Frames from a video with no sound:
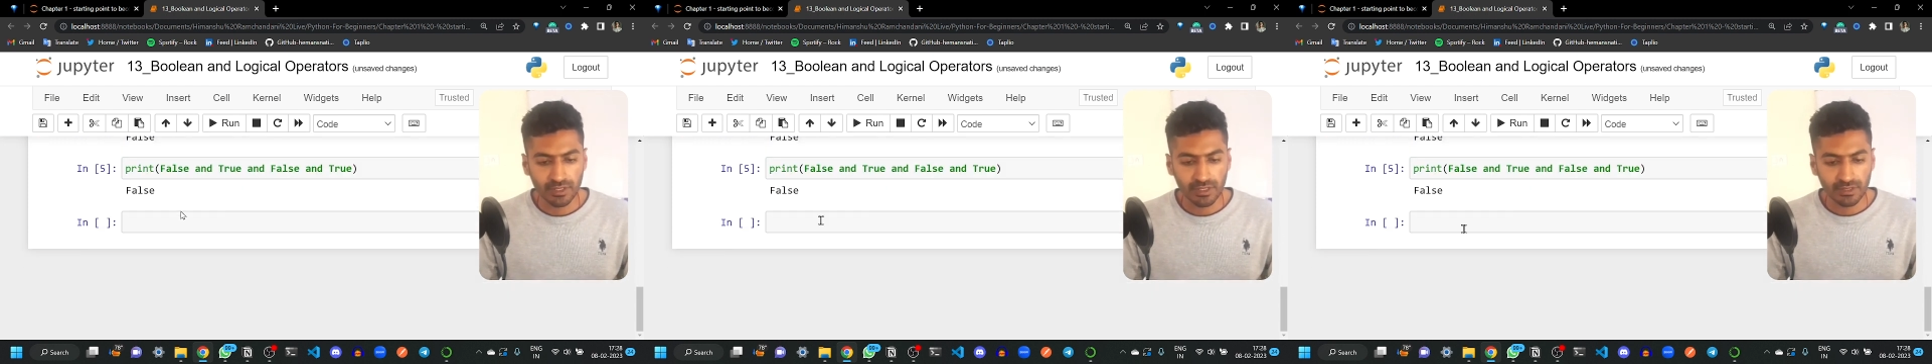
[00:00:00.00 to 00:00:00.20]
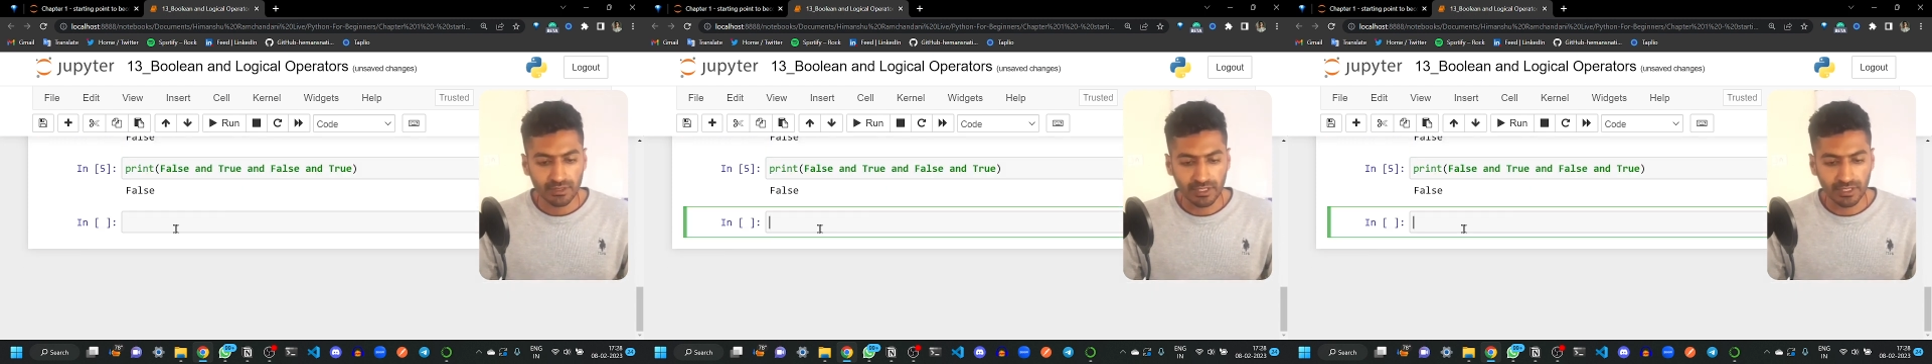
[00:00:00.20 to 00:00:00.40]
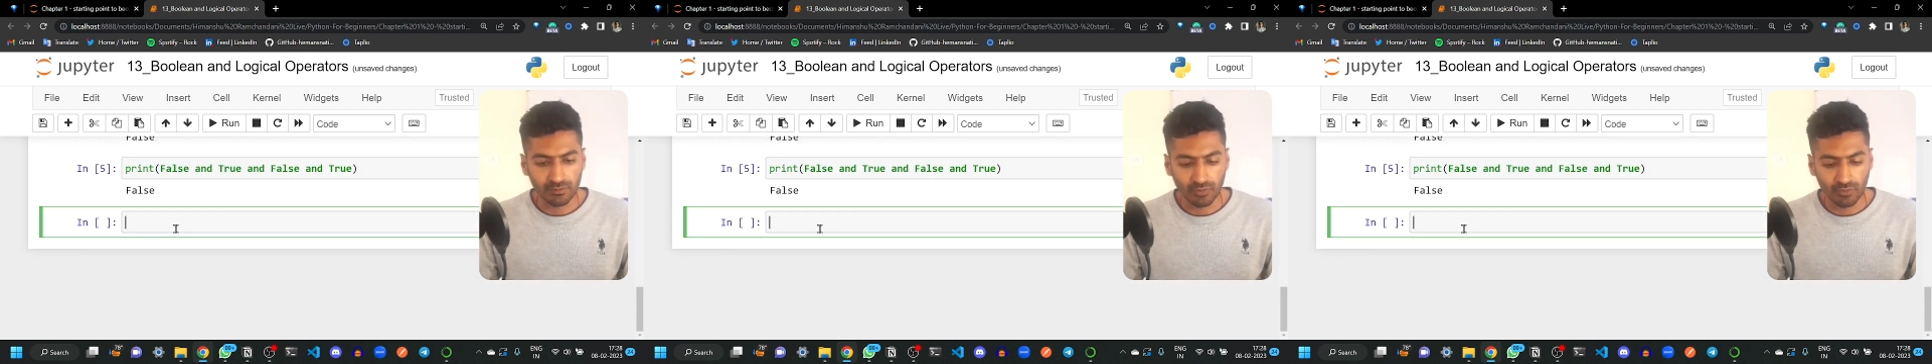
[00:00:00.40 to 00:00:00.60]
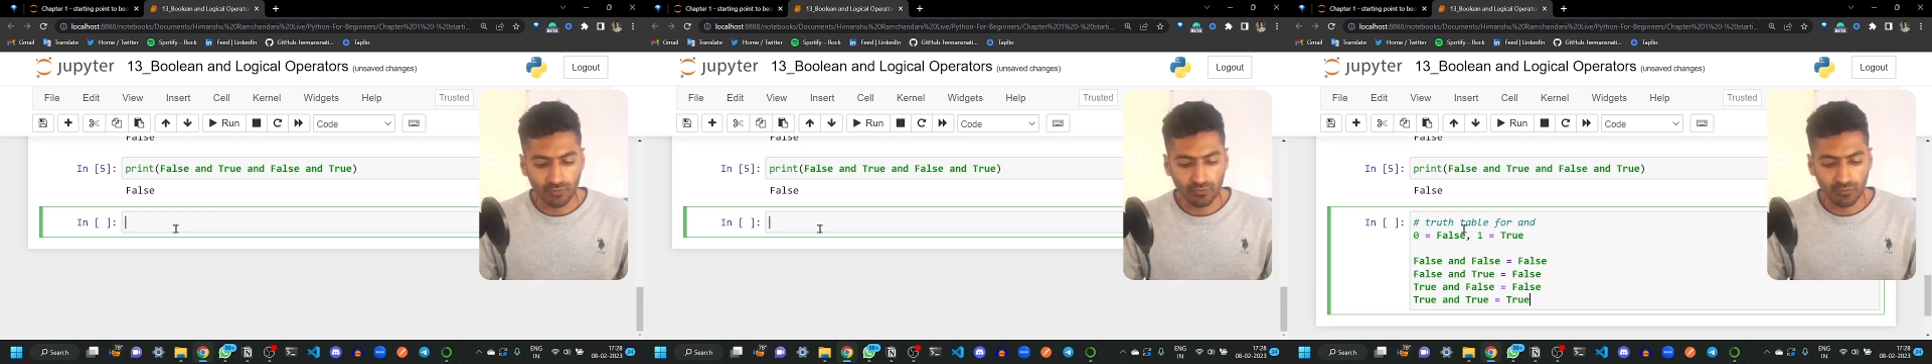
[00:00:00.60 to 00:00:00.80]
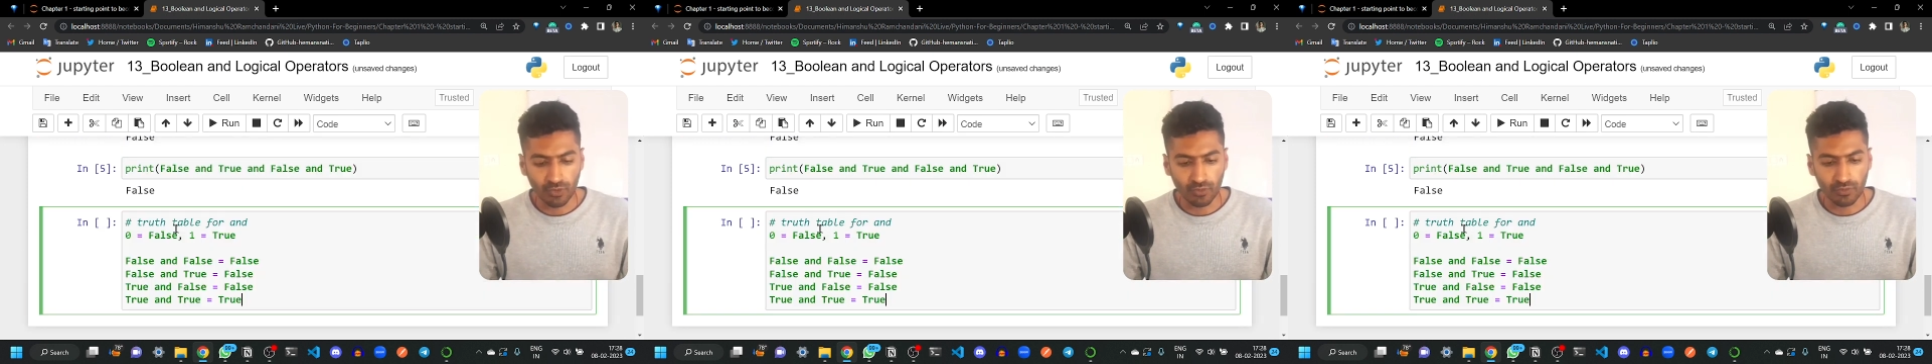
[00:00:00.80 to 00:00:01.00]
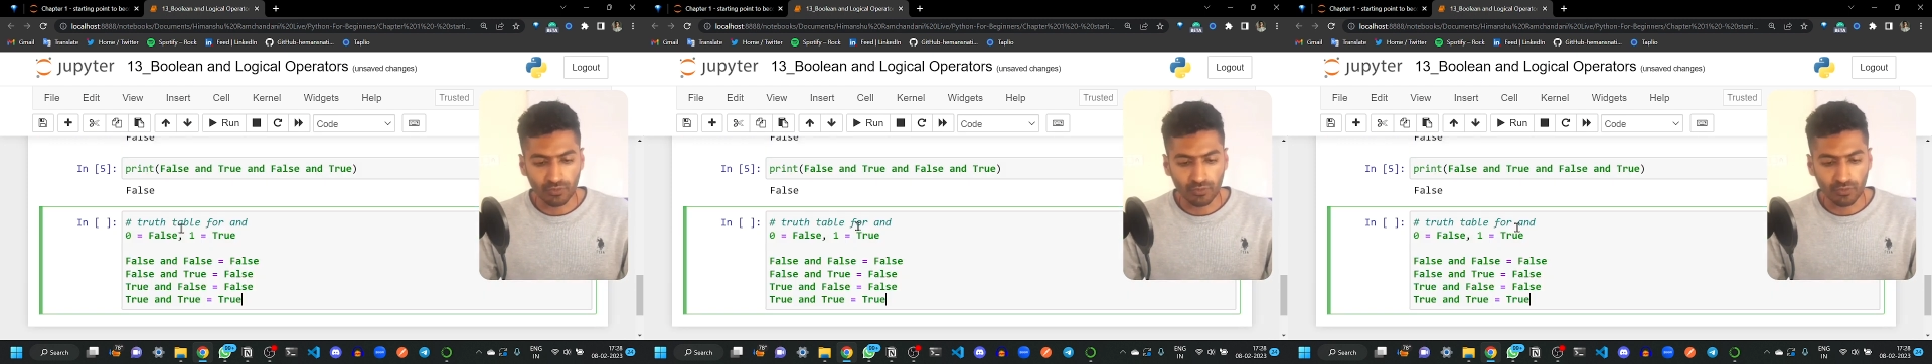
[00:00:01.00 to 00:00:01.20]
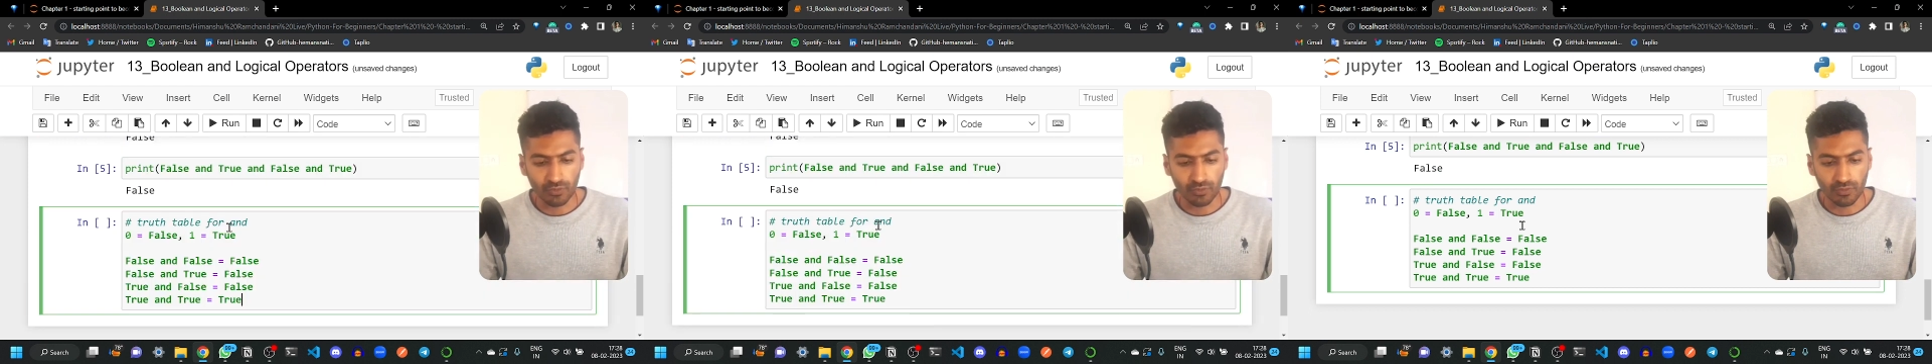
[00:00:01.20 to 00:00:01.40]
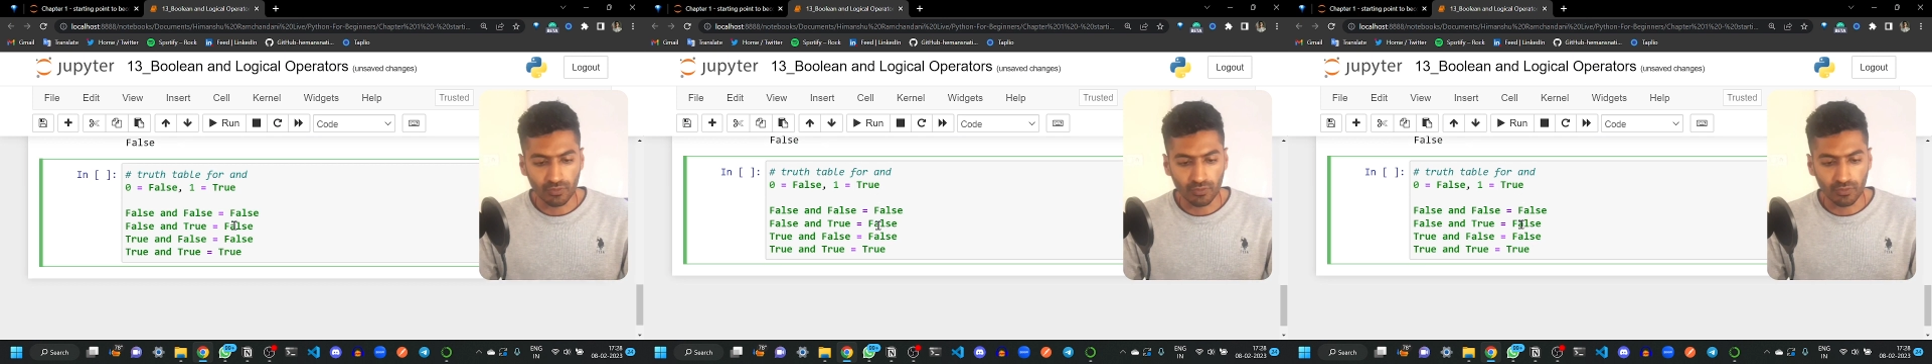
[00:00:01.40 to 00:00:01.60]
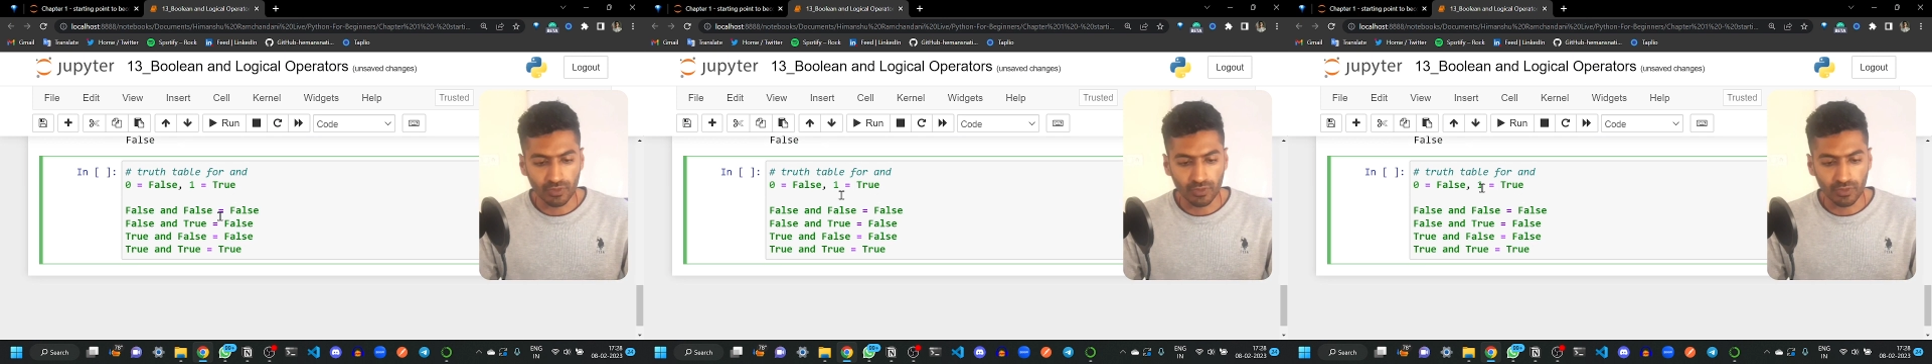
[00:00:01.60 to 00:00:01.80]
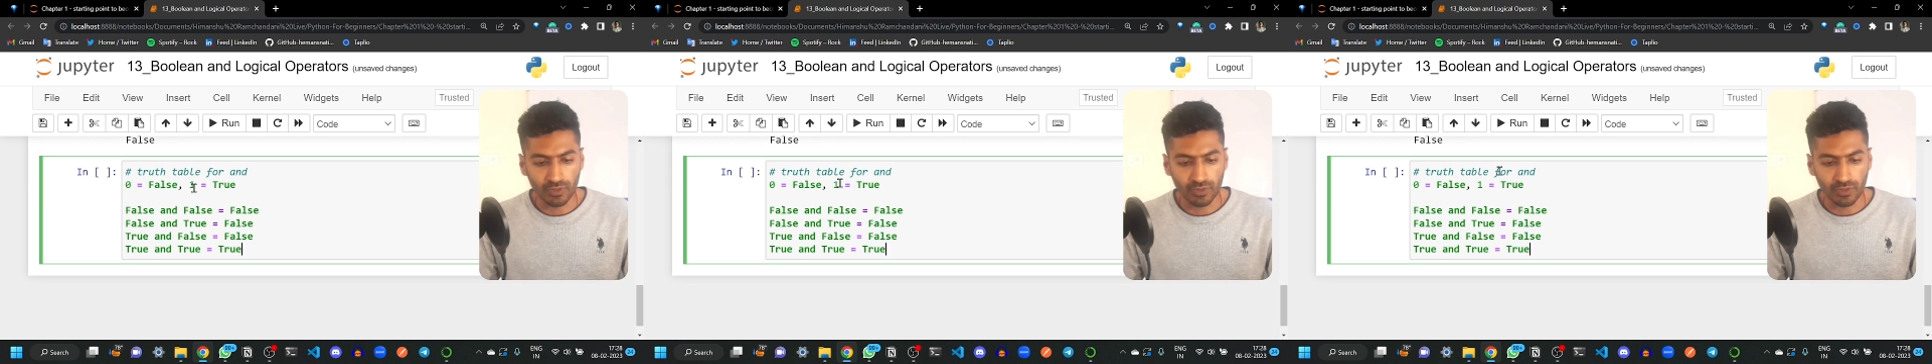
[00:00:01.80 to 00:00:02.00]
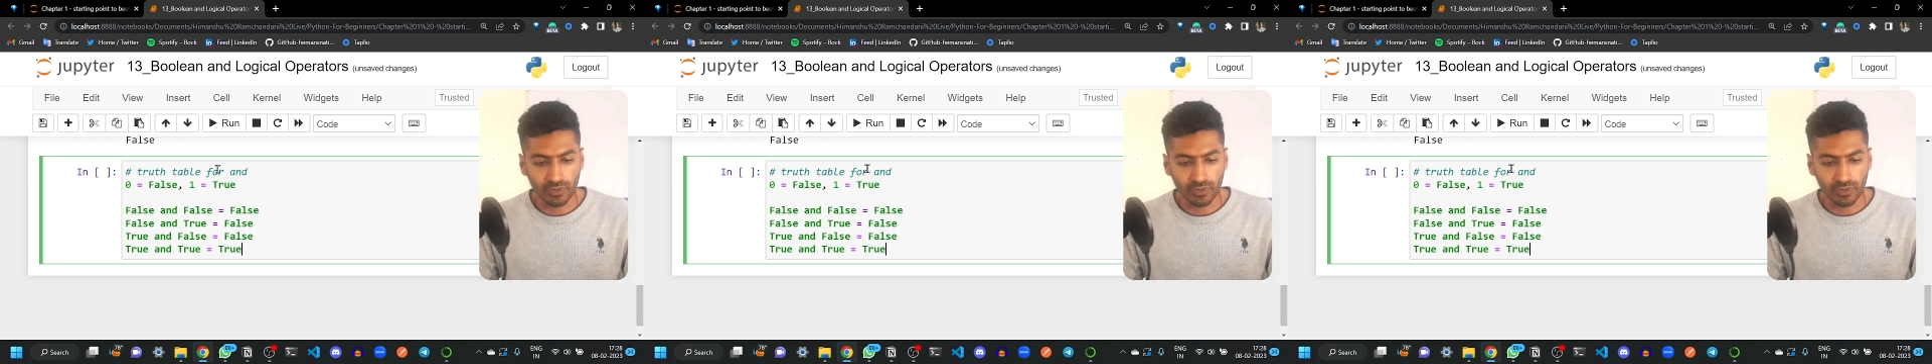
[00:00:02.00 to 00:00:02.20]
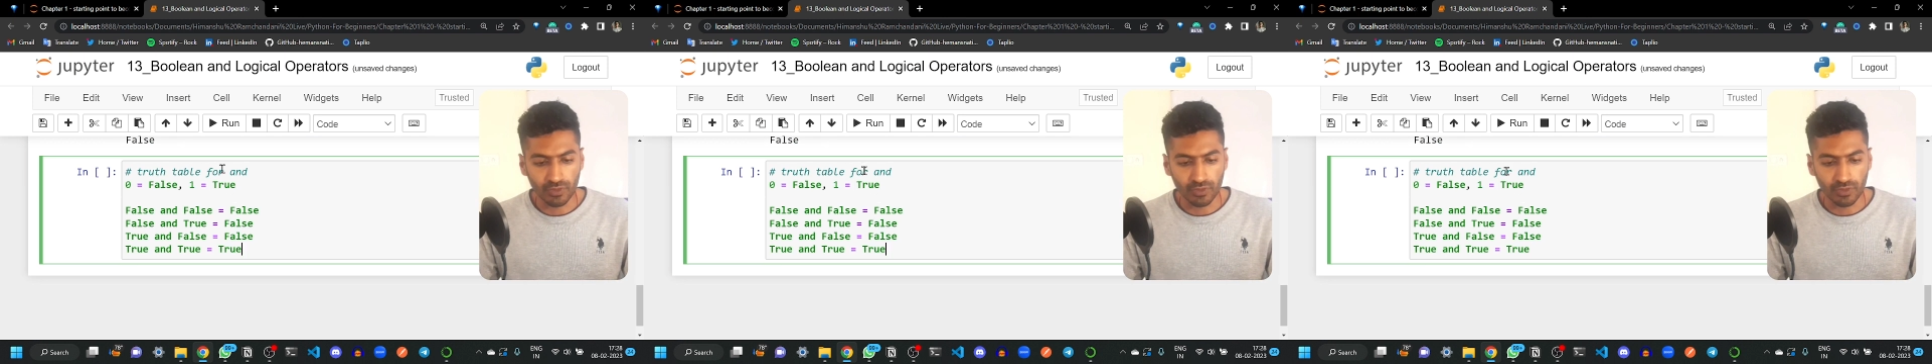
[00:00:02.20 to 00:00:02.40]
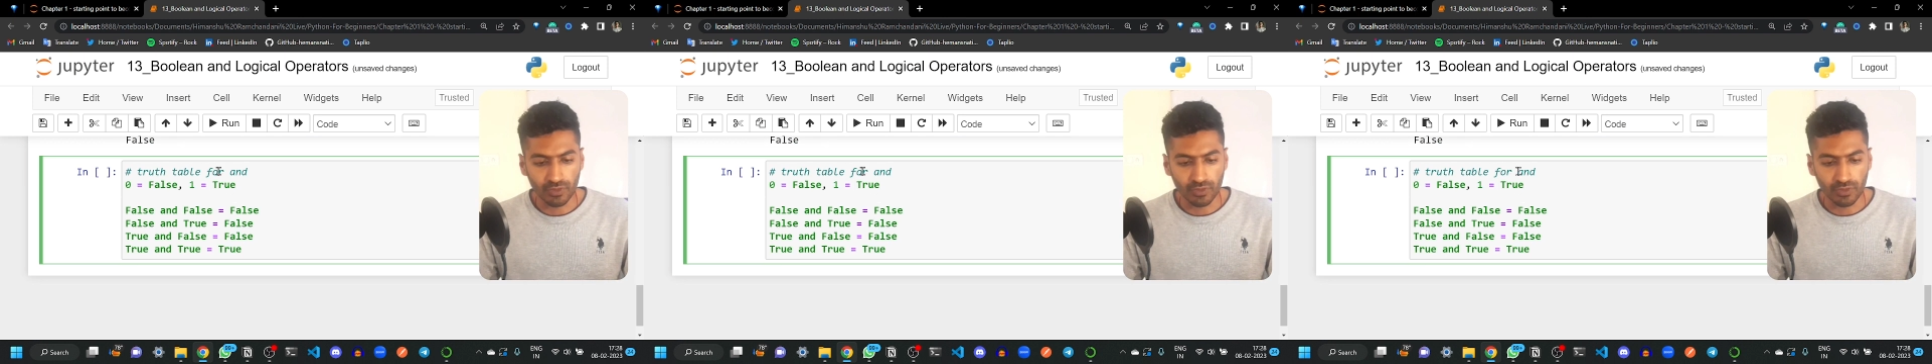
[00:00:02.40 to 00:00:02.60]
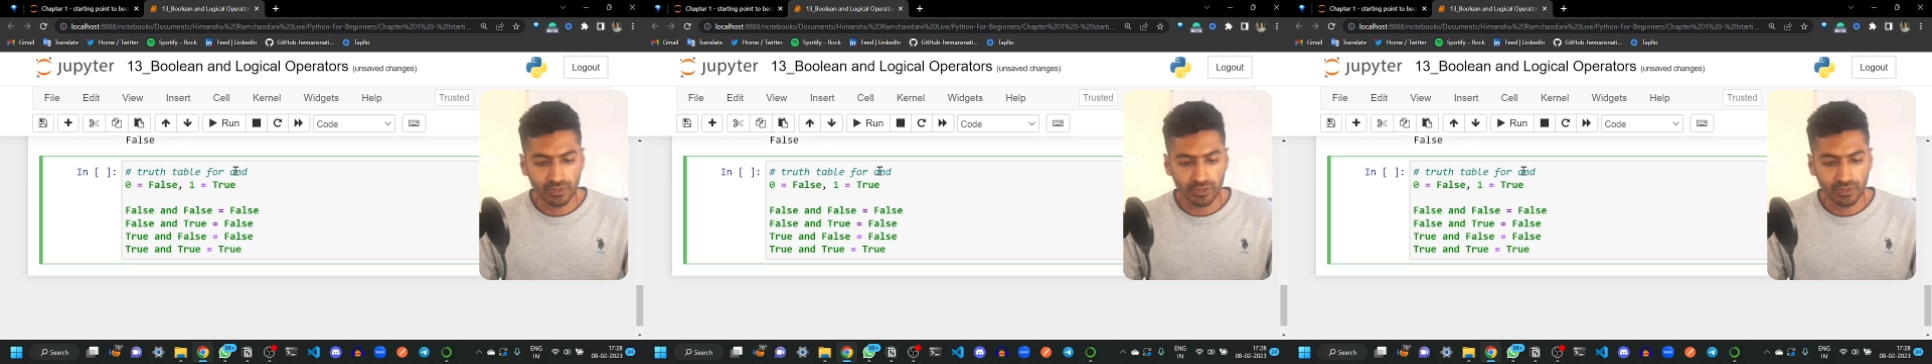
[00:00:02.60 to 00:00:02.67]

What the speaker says: Let's move forward. So if I